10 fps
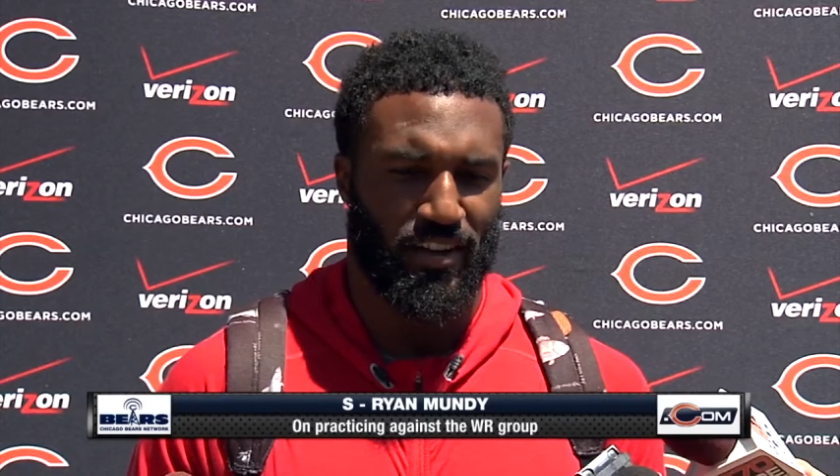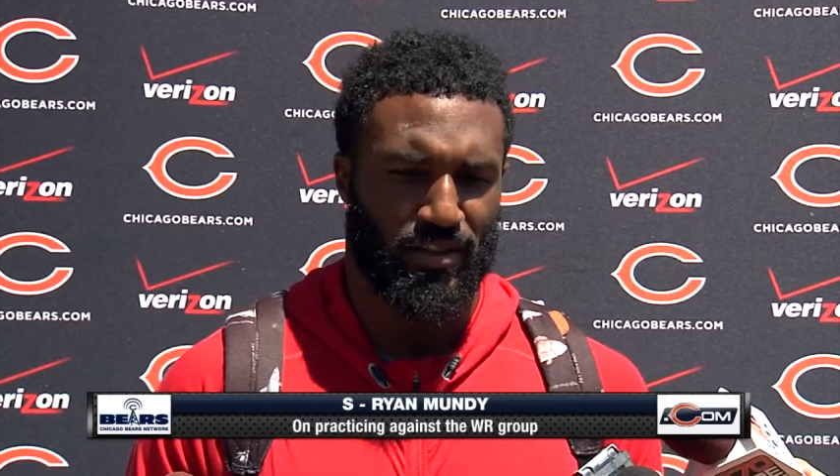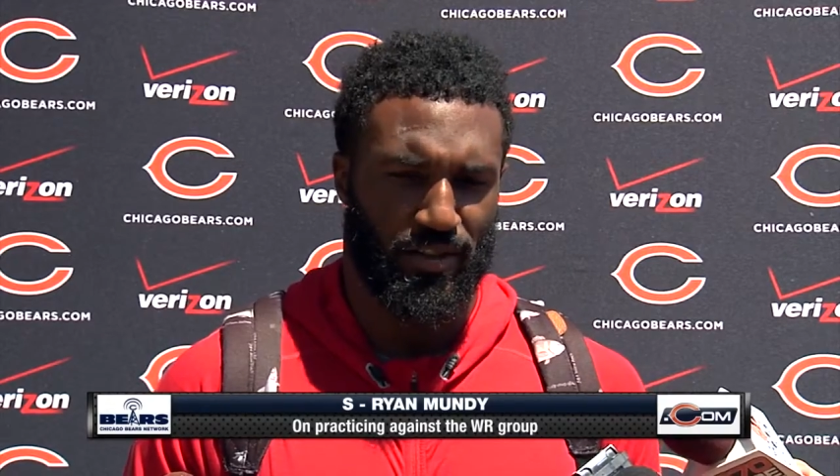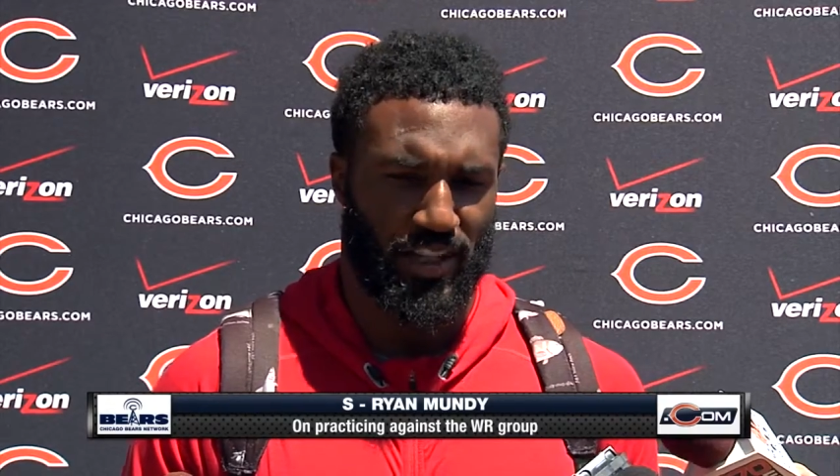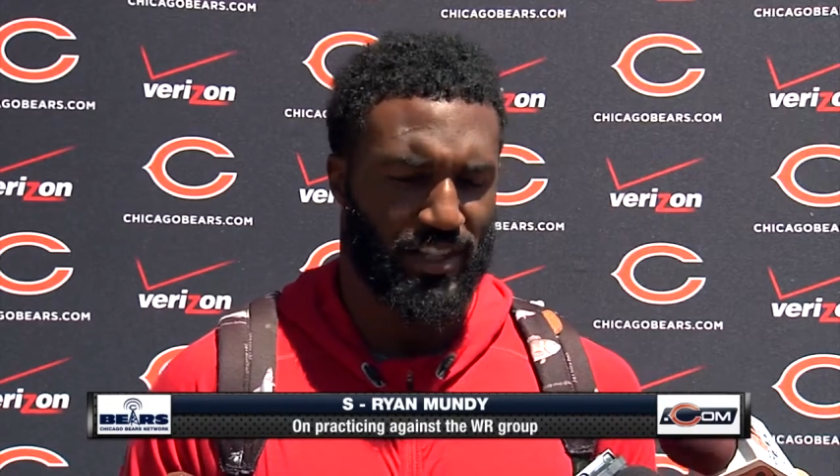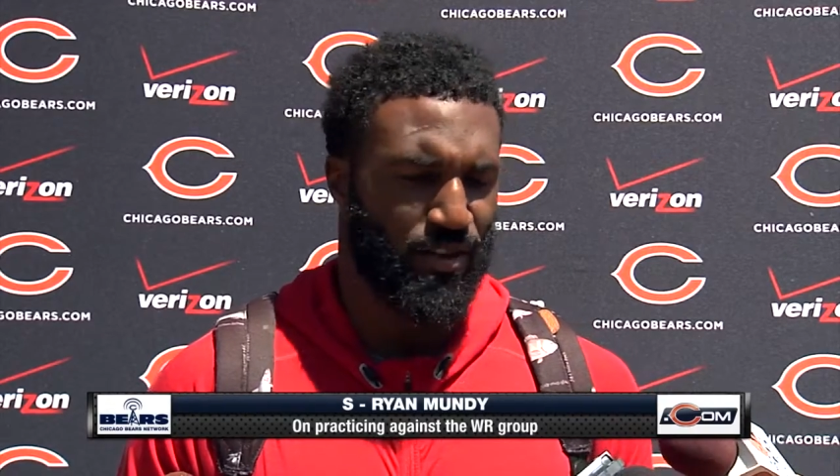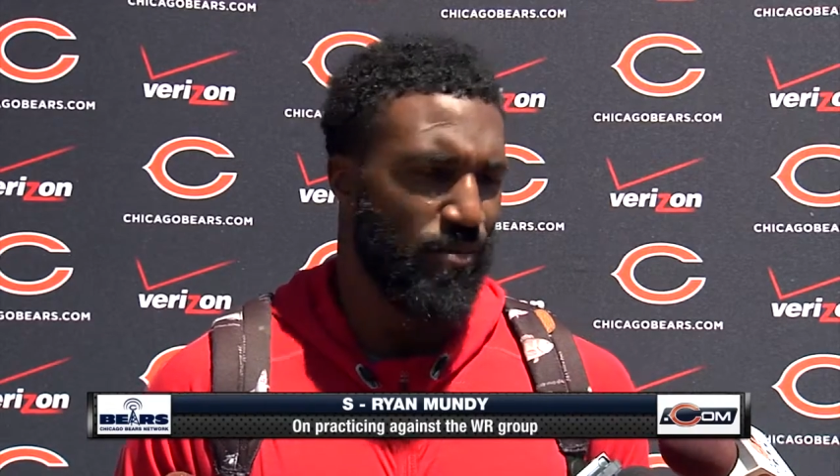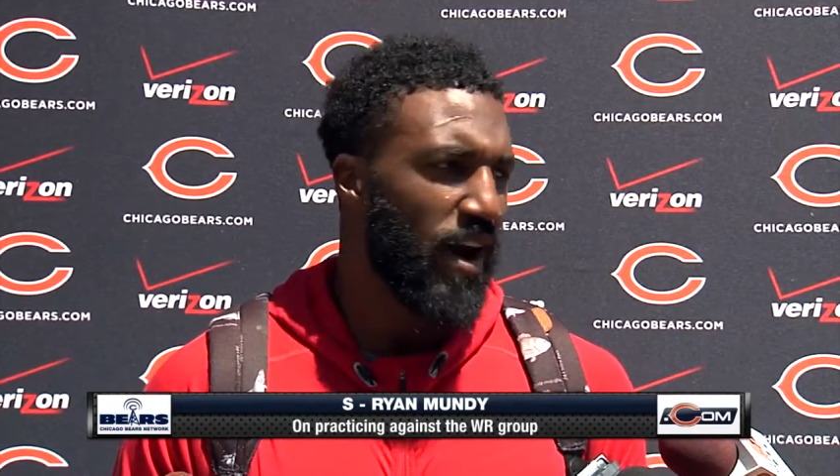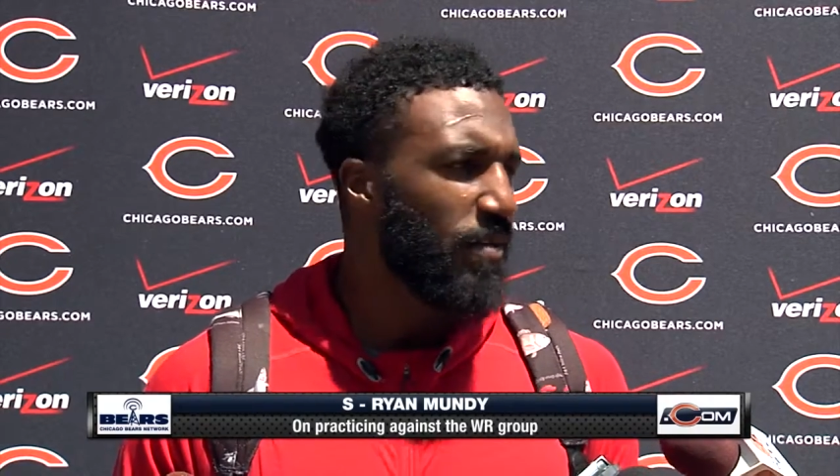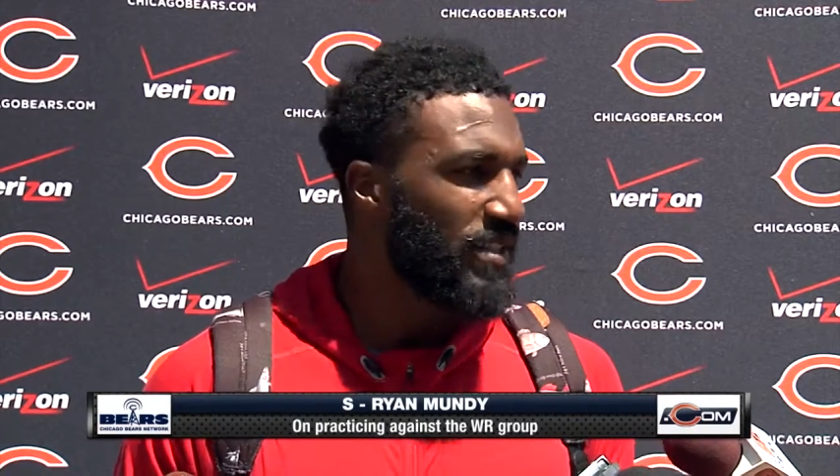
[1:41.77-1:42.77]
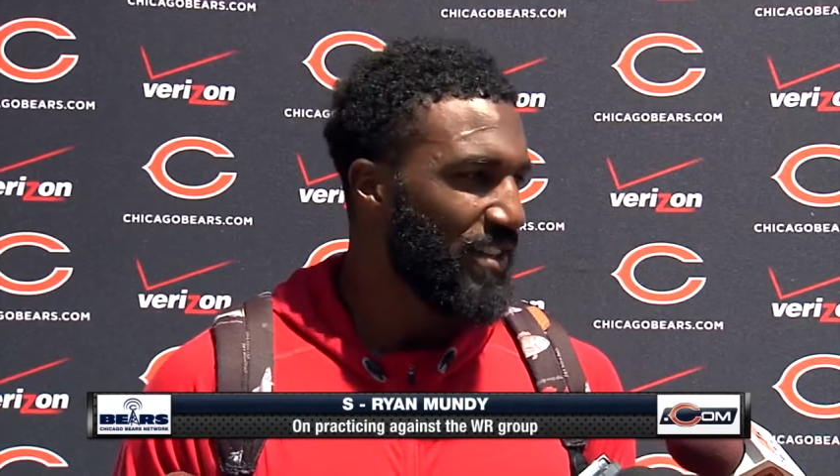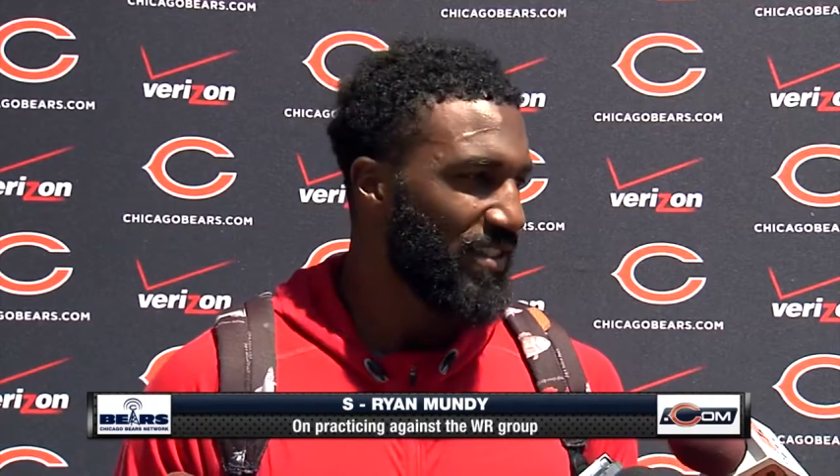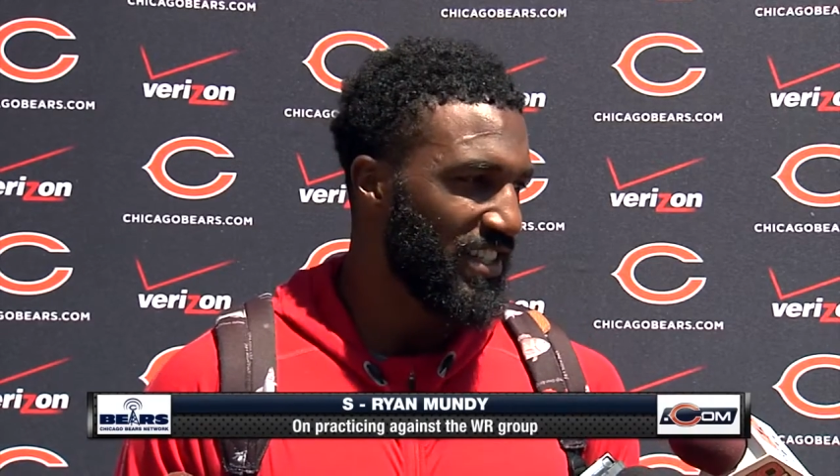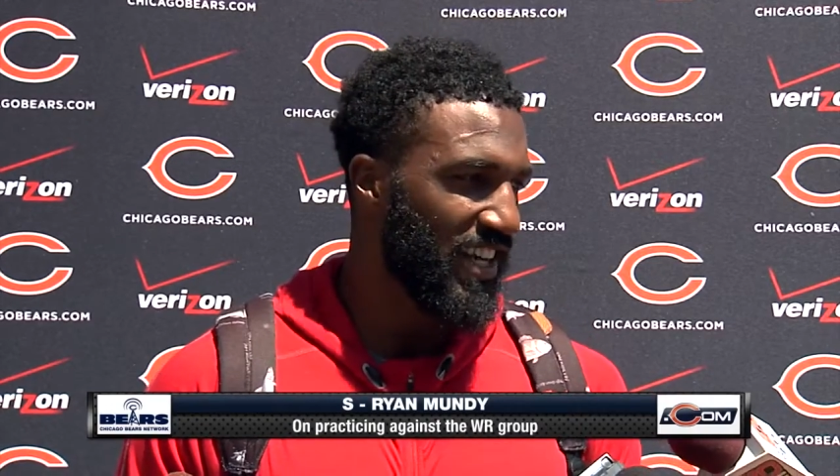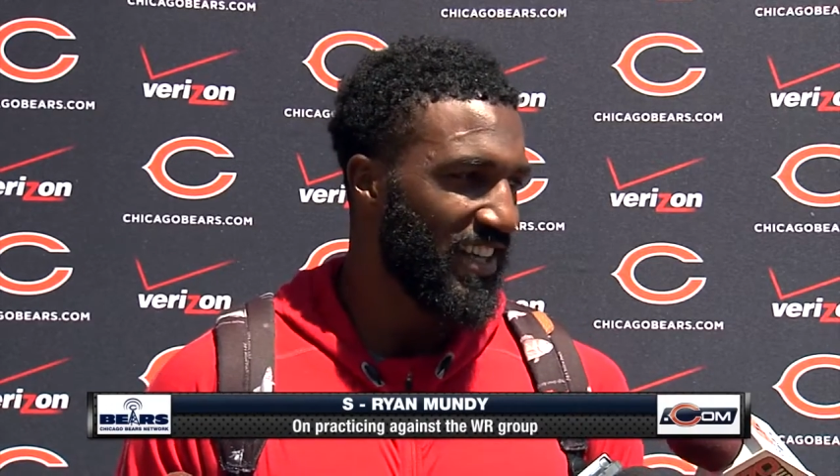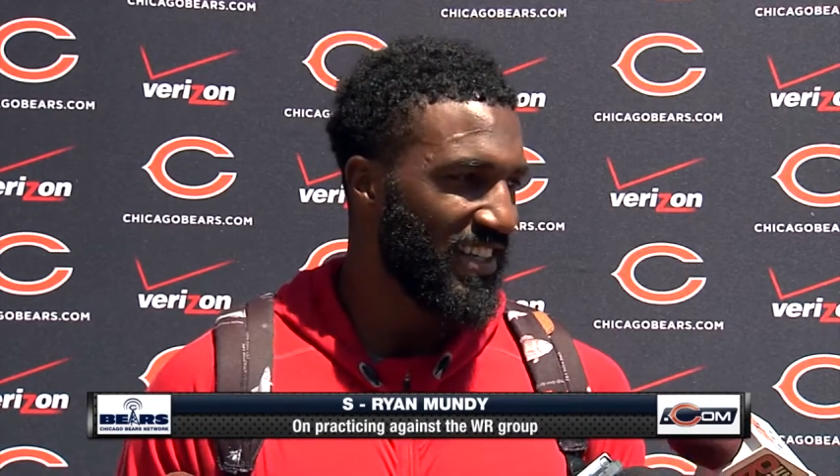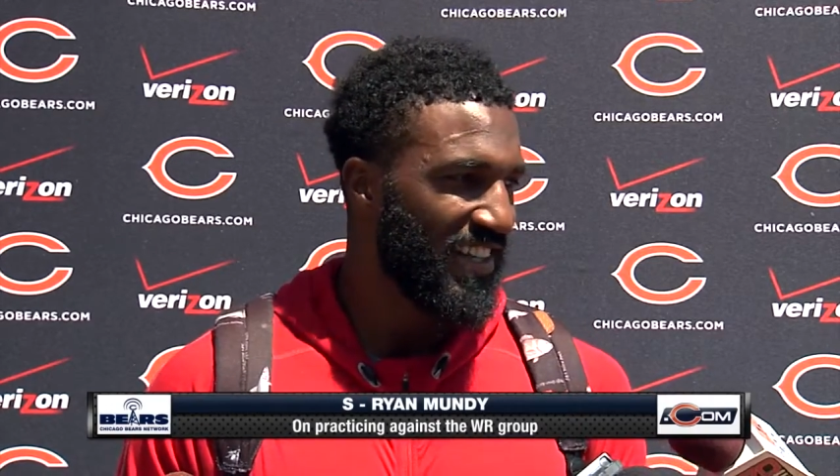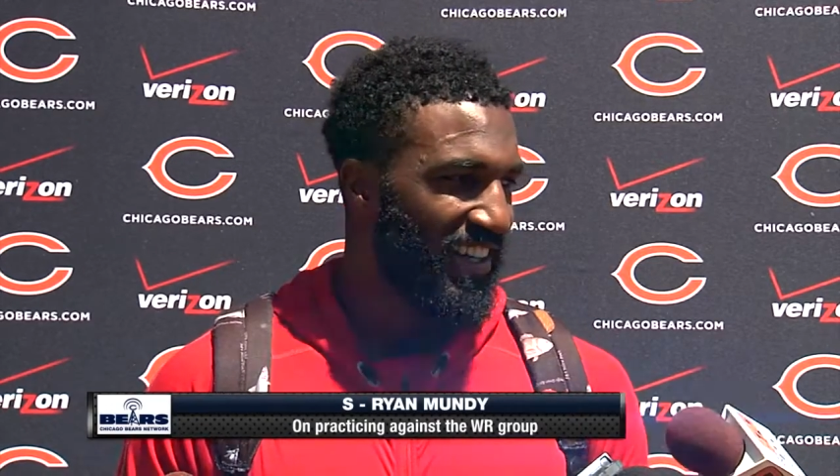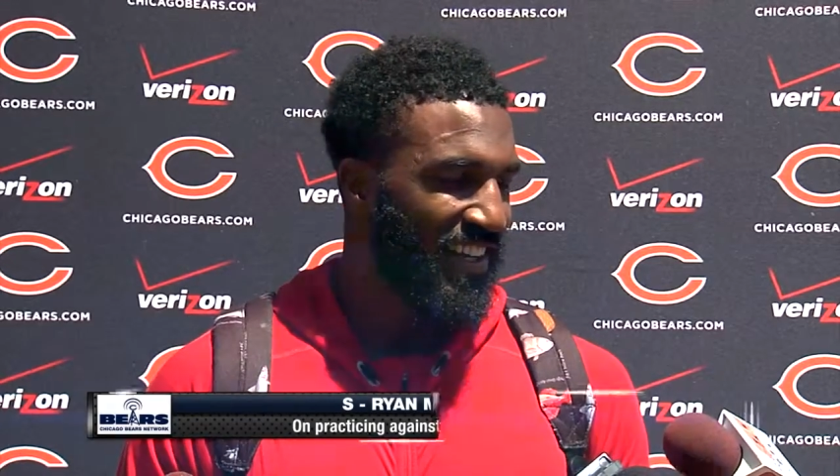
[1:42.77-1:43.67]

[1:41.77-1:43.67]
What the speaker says: your traditional wide receiver sets.